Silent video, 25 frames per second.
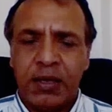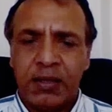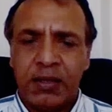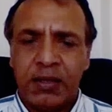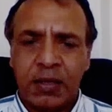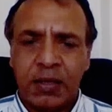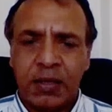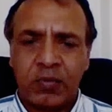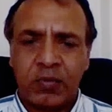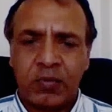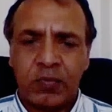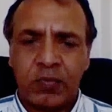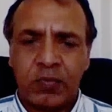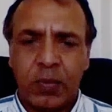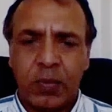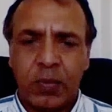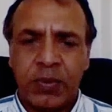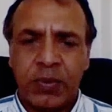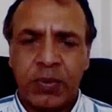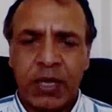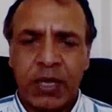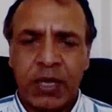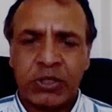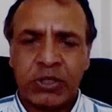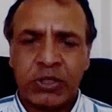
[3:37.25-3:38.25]
in terms of
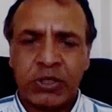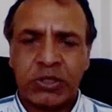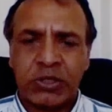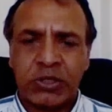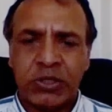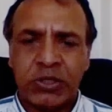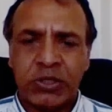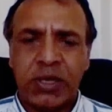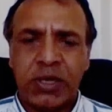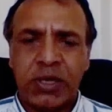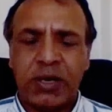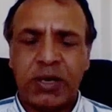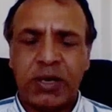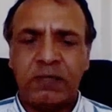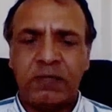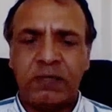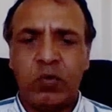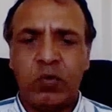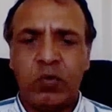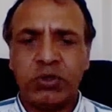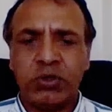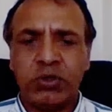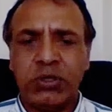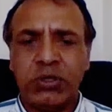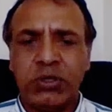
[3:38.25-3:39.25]
population, and
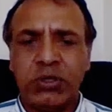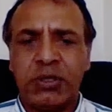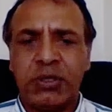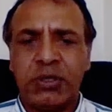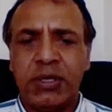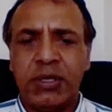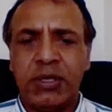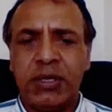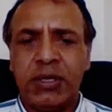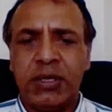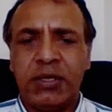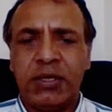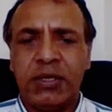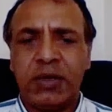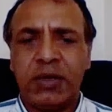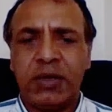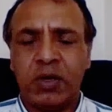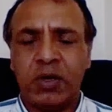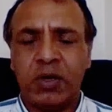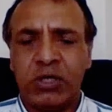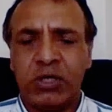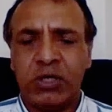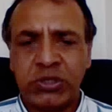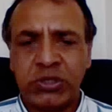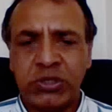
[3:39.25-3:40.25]
unfortunately
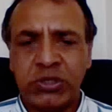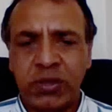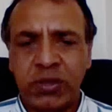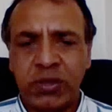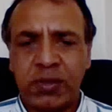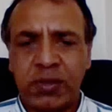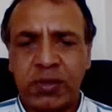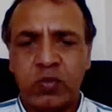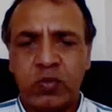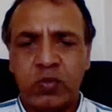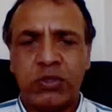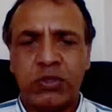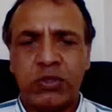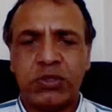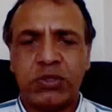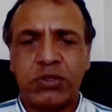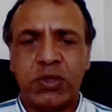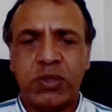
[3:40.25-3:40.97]
the conditions